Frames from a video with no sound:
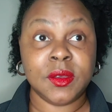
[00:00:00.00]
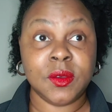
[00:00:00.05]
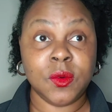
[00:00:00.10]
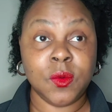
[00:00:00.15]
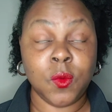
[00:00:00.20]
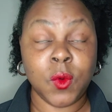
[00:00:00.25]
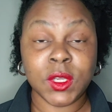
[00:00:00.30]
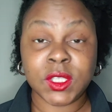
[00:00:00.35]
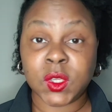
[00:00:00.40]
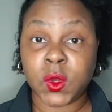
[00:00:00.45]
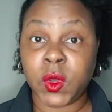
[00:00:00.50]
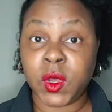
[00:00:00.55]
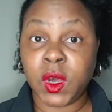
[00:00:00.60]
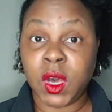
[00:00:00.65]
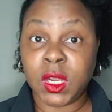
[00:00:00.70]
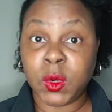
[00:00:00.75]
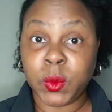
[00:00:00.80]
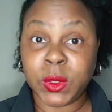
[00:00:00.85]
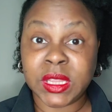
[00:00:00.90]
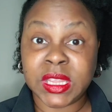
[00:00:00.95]
What's going
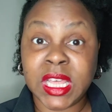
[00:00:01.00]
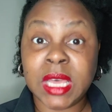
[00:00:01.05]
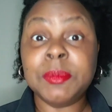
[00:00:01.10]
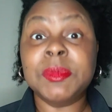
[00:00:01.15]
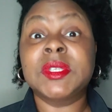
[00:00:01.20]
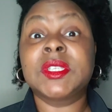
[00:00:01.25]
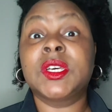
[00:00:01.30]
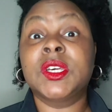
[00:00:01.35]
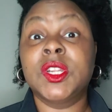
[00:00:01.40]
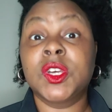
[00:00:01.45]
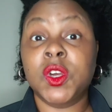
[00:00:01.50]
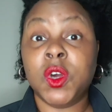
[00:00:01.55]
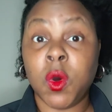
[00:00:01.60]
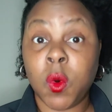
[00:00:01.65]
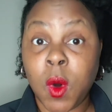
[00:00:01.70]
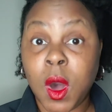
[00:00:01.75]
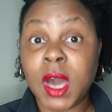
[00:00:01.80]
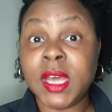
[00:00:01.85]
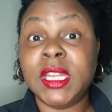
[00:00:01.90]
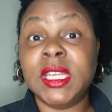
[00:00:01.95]
on with them is going to
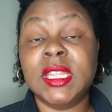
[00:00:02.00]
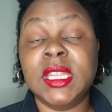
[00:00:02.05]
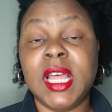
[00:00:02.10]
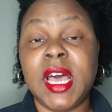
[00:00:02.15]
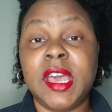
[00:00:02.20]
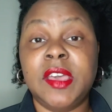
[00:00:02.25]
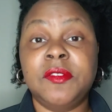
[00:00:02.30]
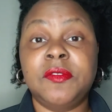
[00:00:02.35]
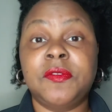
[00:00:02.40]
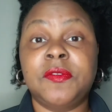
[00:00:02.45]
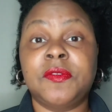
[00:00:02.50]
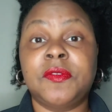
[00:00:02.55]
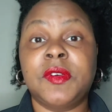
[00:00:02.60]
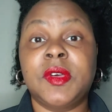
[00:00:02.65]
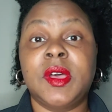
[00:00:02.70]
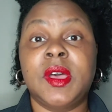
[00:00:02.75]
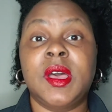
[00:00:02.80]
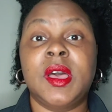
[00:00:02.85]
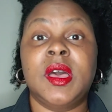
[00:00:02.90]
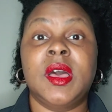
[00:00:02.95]
go on in life,
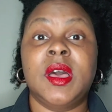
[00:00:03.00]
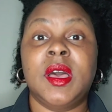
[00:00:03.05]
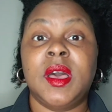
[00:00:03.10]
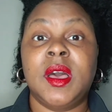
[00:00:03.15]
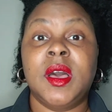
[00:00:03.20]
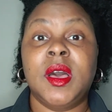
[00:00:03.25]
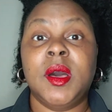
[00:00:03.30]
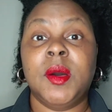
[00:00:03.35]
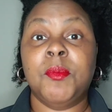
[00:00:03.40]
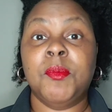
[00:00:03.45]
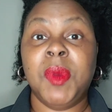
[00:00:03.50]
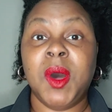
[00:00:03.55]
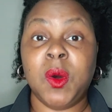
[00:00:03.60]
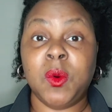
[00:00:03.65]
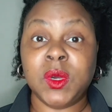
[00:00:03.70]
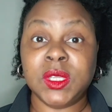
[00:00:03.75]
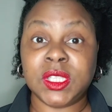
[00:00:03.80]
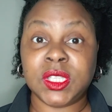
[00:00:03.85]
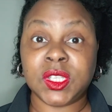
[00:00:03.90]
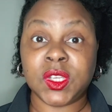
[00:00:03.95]
but
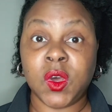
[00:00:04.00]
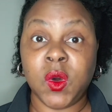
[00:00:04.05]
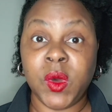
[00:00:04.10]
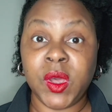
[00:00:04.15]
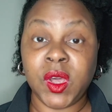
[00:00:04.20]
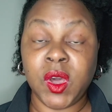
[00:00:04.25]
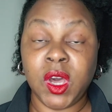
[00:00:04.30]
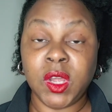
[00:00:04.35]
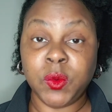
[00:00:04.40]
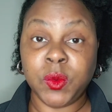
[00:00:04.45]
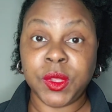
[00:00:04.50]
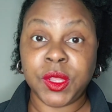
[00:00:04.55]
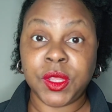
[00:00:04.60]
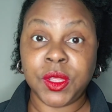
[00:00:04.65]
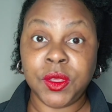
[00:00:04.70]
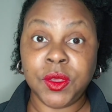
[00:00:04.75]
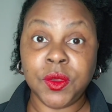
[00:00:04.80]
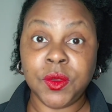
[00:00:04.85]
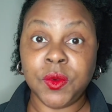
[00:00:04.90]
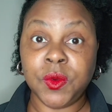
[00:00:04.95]
what's going on with
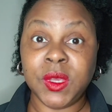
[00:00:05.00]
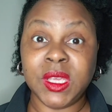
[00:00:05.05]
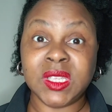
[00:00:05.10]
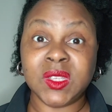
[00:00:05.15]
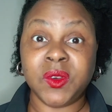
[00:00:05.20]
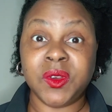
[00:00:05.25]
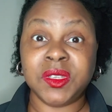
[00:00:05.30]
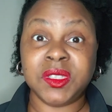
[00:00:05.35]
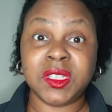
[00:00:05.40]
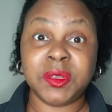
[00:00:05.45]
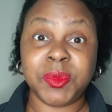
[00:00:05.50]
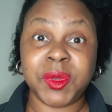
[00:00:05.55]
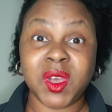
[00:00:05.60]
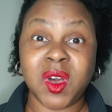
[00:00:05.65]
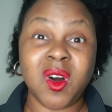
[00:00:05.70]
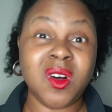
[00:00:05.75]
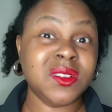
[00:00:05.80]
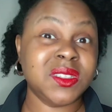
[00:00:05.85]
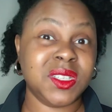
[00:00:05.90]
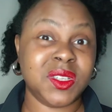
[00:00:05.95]
you is going to be
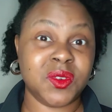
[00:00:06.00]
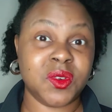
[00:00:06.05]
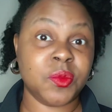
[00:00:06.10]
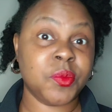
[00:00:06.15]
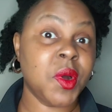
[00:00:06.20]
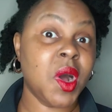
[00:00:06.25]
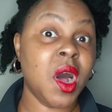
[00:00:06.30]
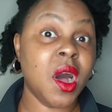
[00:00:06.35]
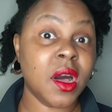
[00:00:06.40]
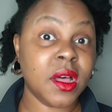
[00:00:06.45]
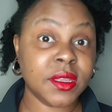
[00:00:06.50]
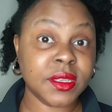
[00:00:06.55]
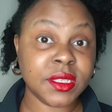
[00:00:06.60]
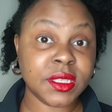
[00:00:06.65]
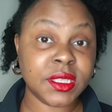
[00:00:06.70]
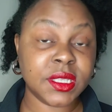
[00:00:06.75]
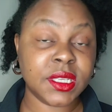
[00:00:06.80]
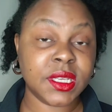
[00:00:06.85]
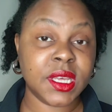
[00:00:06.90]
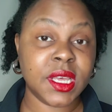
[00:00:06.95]
halted or
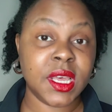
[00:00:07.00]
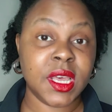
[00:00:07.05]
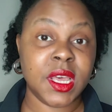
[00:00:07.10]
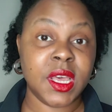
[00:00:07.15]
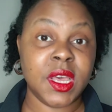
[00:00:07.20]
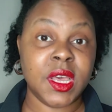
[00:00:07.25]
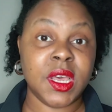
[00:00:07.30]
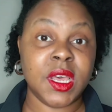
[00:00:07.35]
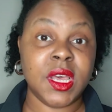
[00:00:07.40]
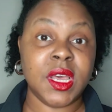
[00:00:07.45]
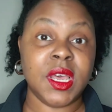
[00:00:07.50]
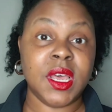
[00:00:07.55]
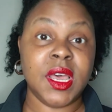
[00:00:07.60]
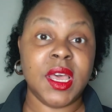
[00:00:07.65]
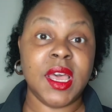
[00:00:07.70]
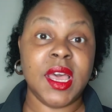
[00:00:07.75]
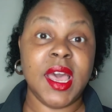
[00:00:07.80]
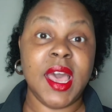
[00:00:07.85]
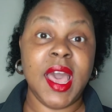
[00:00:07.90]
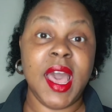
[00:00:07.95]
paused,
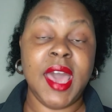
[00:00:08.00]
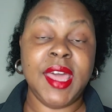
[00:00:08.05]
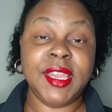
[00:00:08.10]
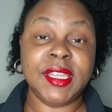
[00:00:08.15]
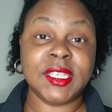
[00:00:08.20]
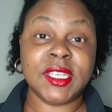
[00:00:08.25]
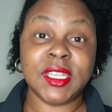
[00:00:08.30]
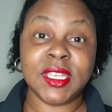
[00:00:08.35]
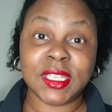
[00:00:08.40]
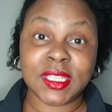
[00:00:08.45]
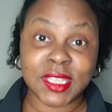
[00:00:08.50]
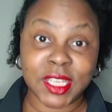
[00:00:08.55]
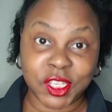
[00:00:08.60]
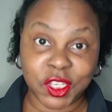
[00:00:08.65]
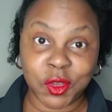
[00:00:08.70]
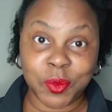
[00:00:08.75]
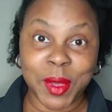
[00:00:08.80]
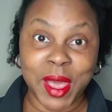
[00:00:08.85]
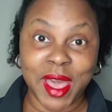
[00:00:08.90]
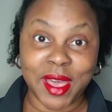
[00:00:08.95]
and it's going to set
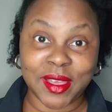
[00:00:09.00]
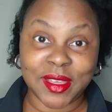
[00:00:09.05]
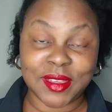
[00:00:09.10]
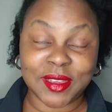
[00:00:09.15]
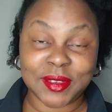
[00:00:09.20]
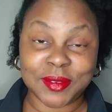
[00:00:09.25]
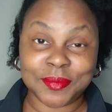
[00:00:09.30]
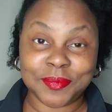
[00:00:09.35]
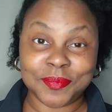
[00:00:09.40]
you back.